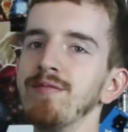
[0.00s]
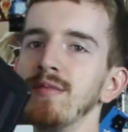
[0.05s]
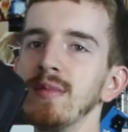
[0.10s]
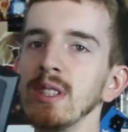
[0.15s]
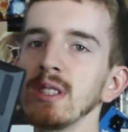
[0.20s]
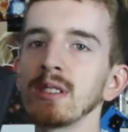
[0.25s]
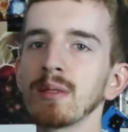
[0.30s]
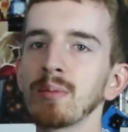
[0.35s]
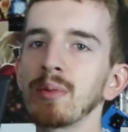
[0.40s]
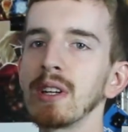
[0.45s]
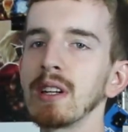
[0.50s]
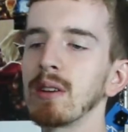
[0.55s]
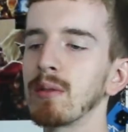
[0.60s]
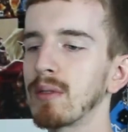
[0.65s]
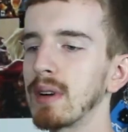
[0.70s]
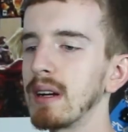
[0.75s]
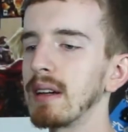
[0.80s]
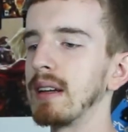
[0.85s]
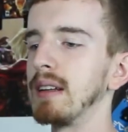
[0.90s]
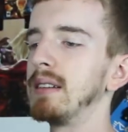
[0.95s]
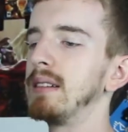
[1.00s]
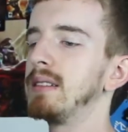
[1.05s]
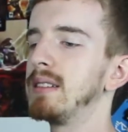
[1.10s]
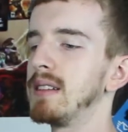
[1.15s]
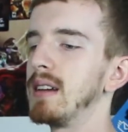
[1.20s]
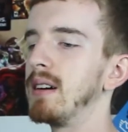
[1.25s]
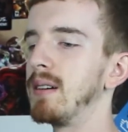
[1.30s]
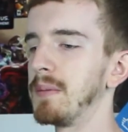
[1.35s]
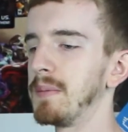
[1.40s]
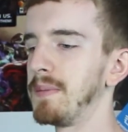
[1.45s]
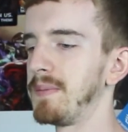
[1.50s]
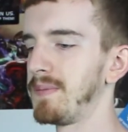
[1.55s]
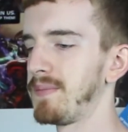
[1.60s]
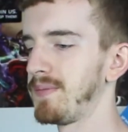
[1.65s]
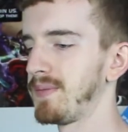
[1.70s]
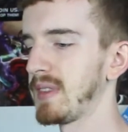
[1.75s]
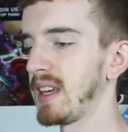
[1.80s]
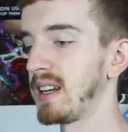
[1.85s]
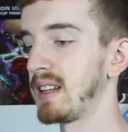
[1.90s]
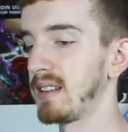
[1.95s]
Feels pretty rugged, so.
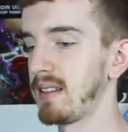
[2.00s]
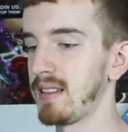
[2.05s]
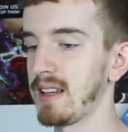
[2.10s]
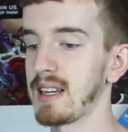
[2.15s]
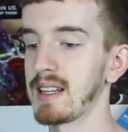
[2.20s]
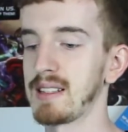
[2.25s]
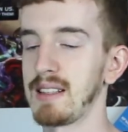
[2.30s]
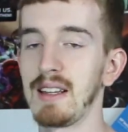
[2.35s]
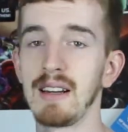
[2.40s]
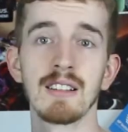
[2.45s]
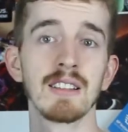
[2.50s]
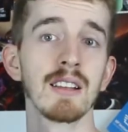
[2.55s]
And then, like I said,